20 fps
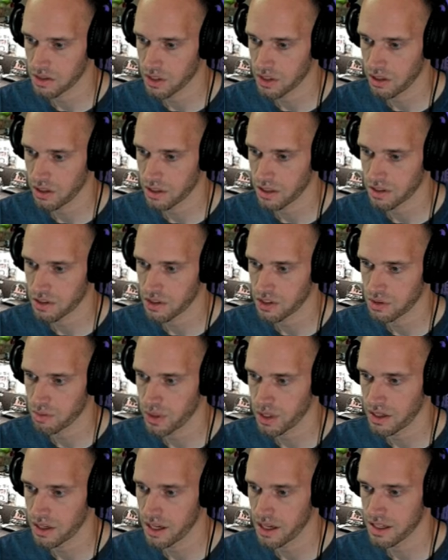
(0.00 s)
This card has just
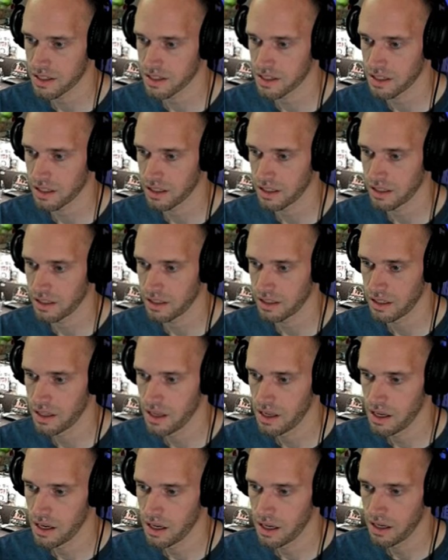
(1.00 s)
been nicely
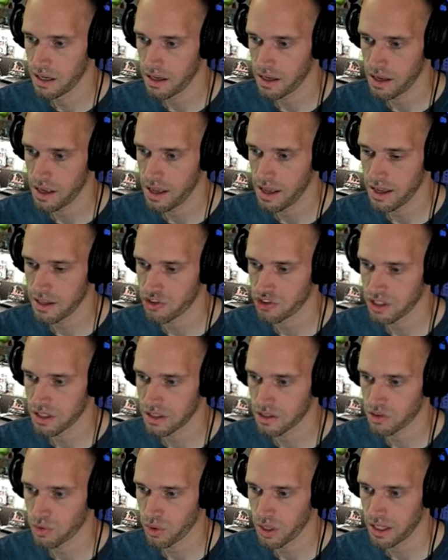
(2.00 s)
edging
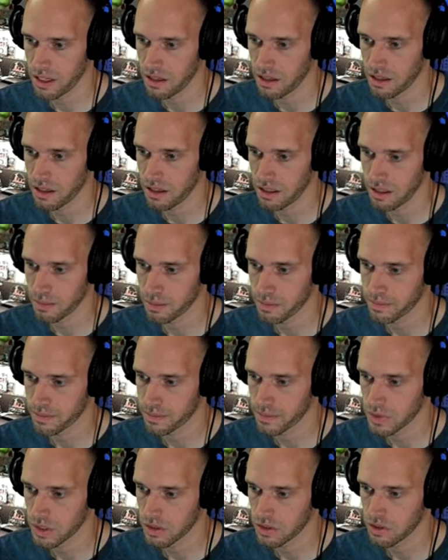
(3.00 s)
its way on up.
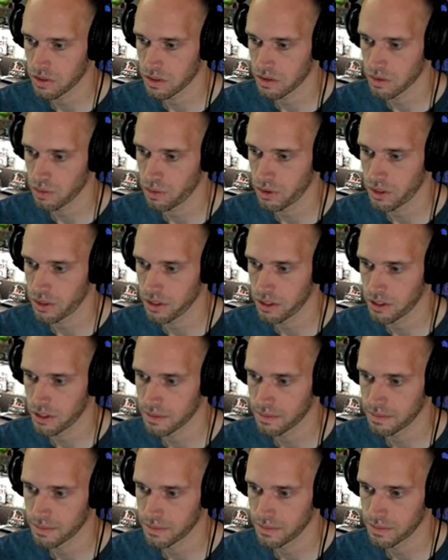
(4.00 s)
Let's look at the one year.